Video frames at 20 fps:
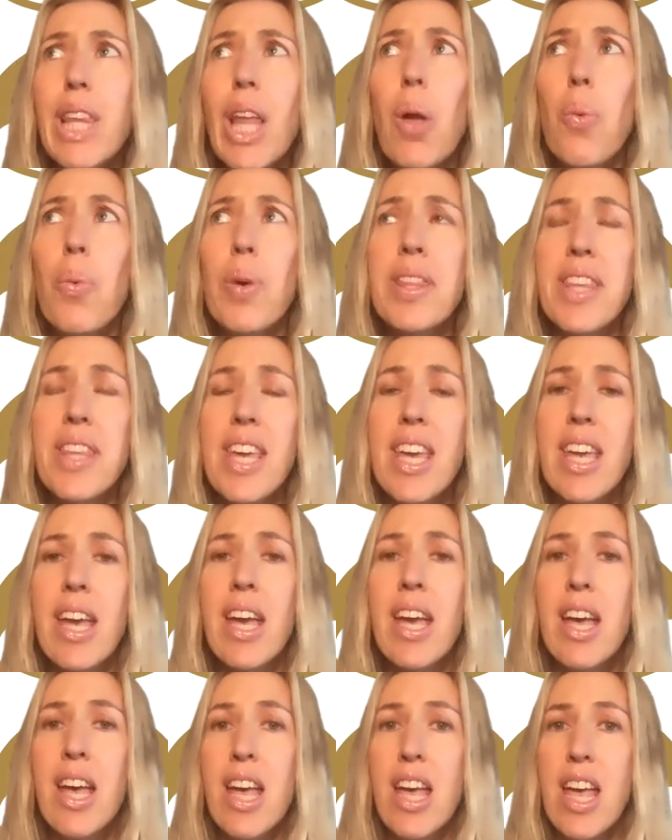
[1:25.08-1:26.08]
with the
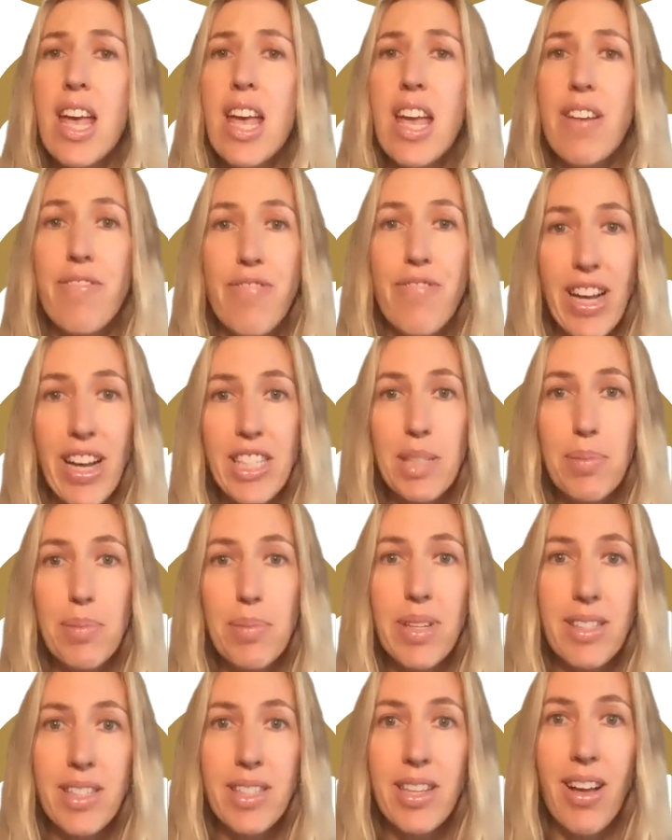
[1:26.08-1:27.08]

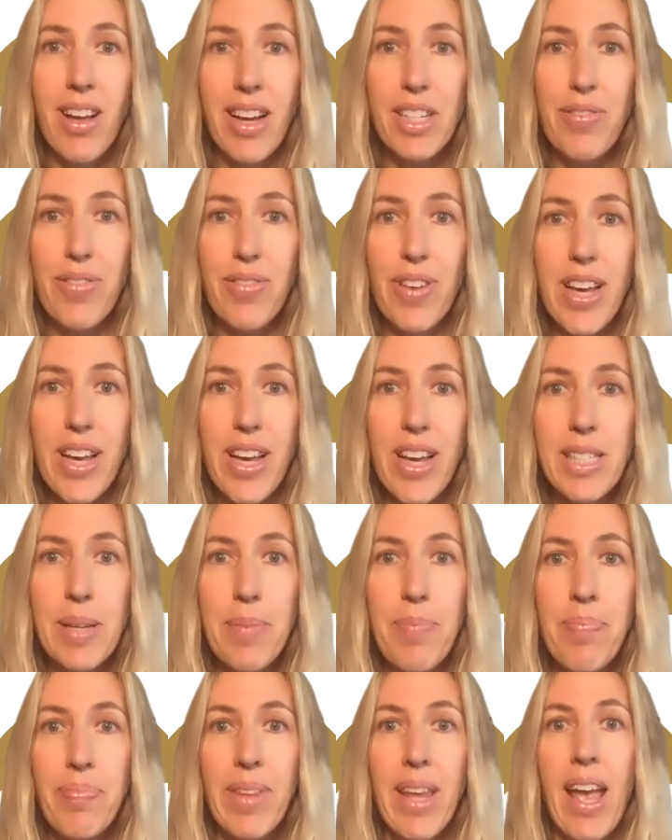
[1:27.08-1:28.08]
investment side of it,
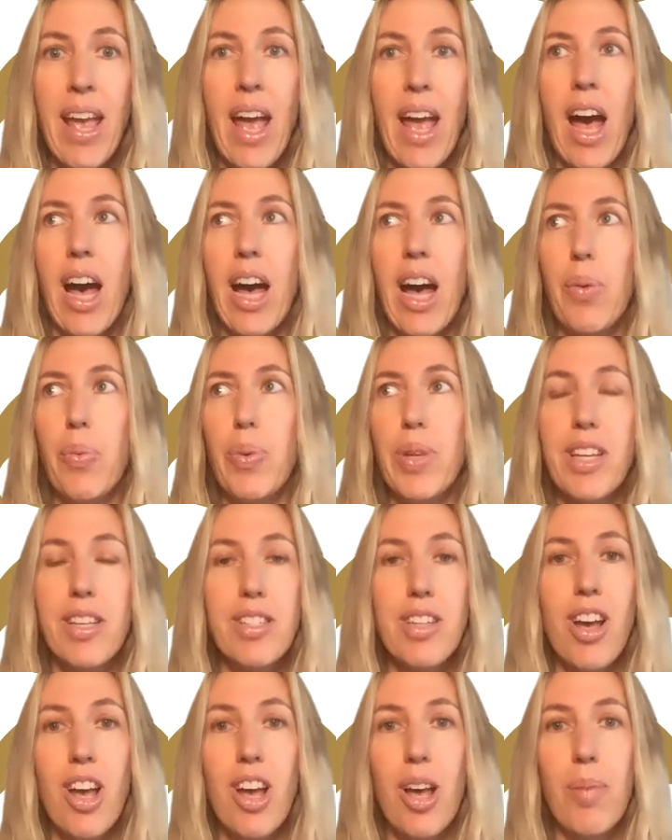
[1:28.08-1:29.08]
with a
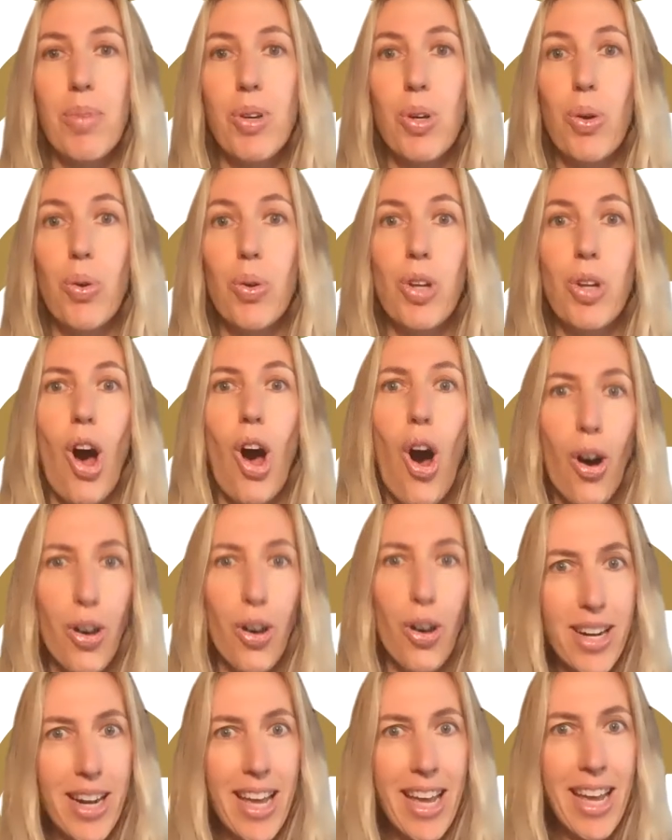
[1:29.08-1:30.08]
term called
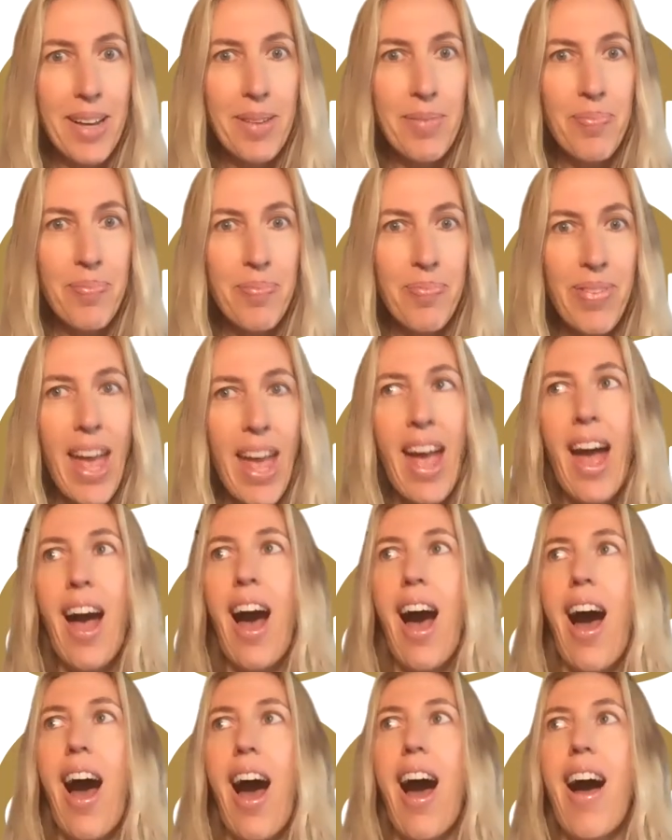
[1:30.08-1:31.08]
HODLing.
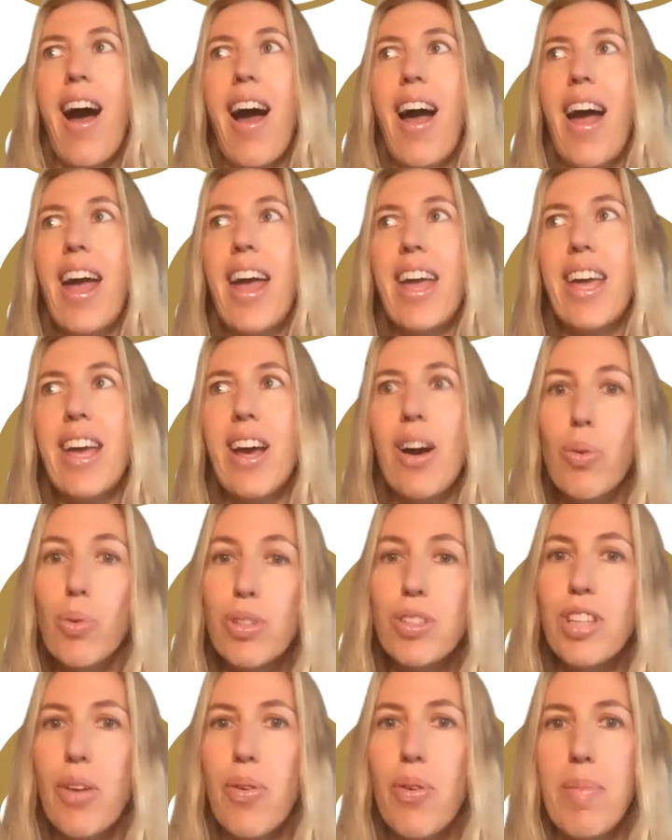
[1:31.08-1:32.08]
I
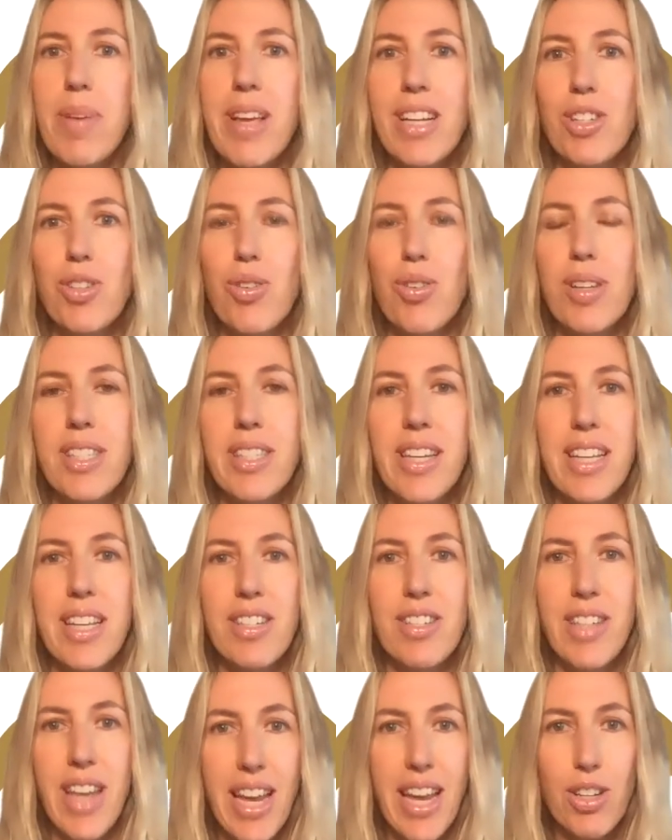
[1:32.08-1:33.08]
also am interested in
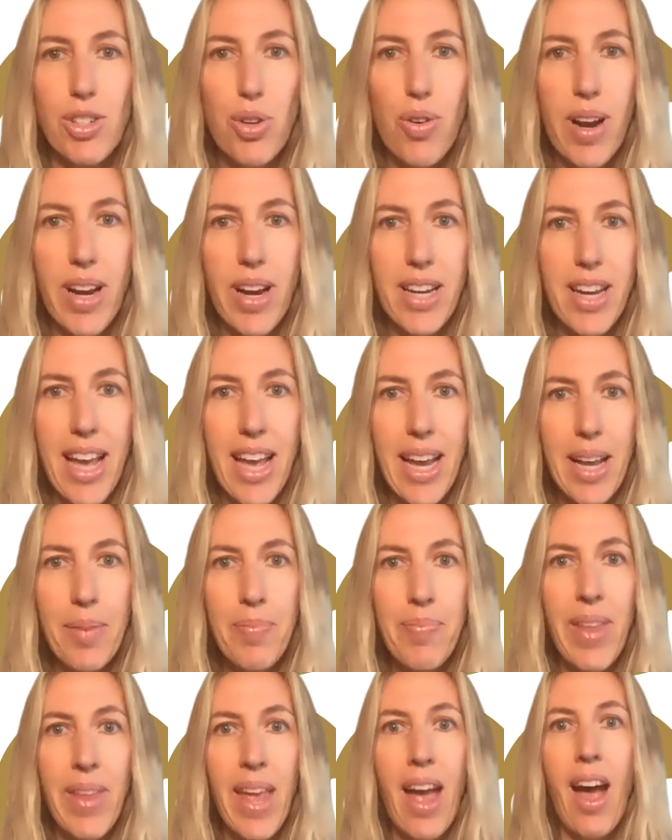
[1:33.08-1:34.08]
day trading.
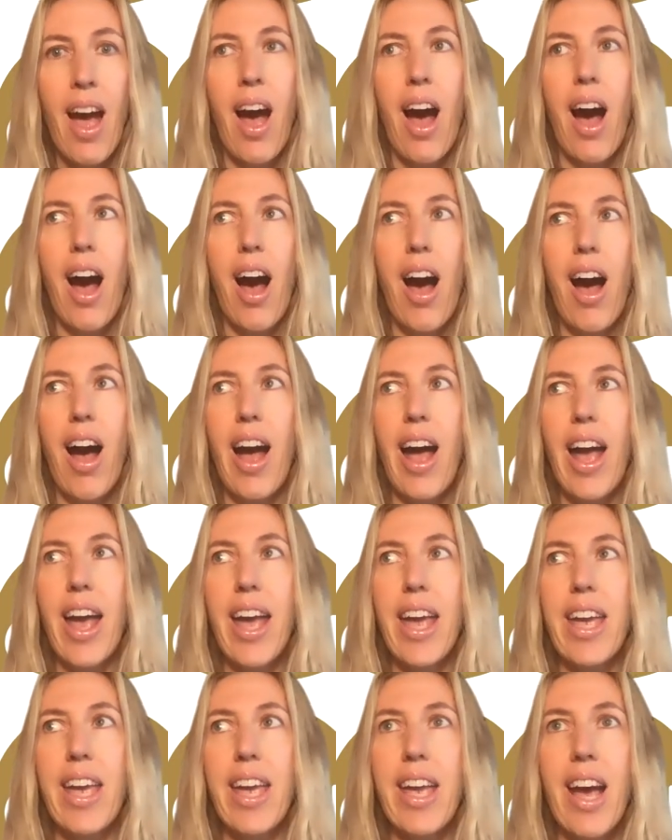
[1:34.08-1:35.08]

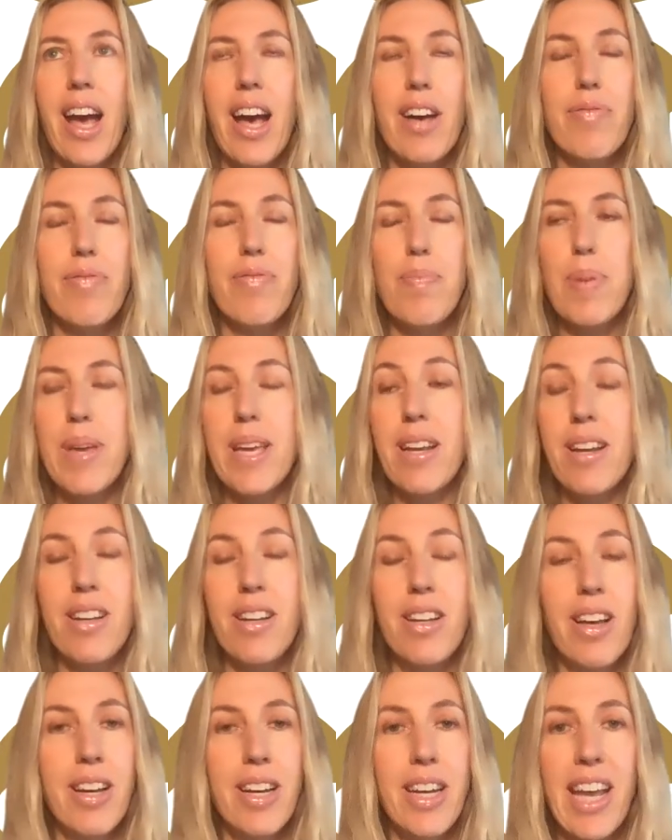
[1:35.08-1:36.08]
I have been
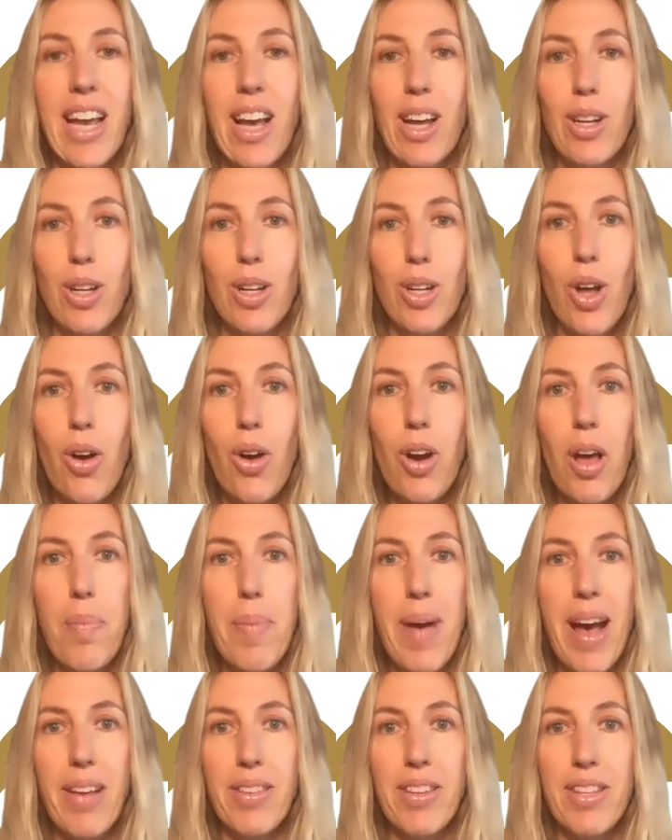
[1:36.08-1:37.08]
learning a lot
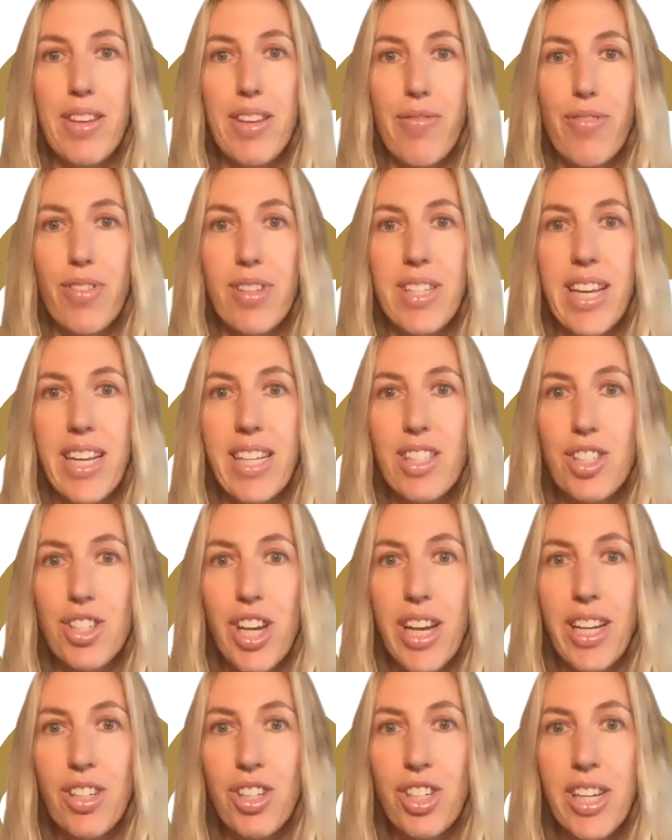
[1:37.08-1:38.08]
about the different
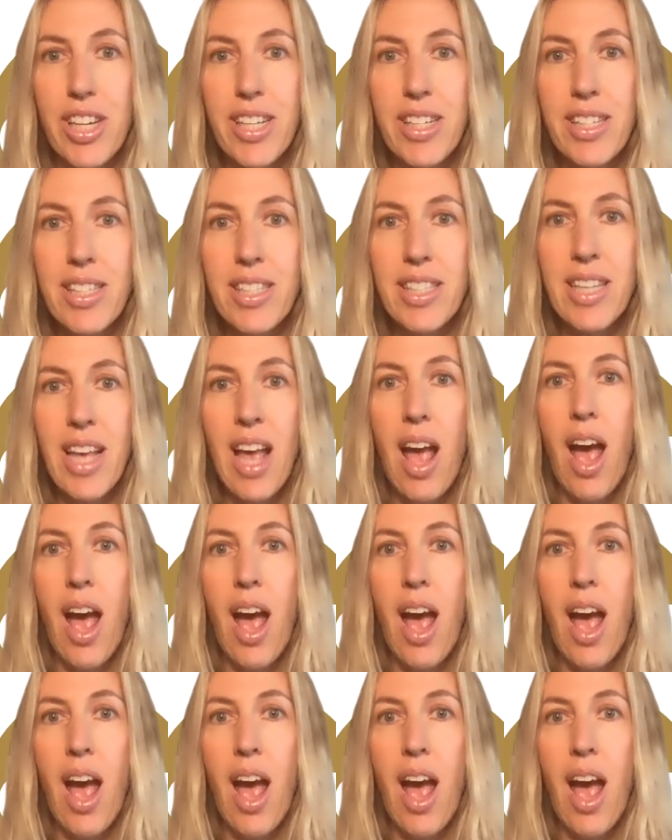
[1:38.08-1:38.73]
exchanges.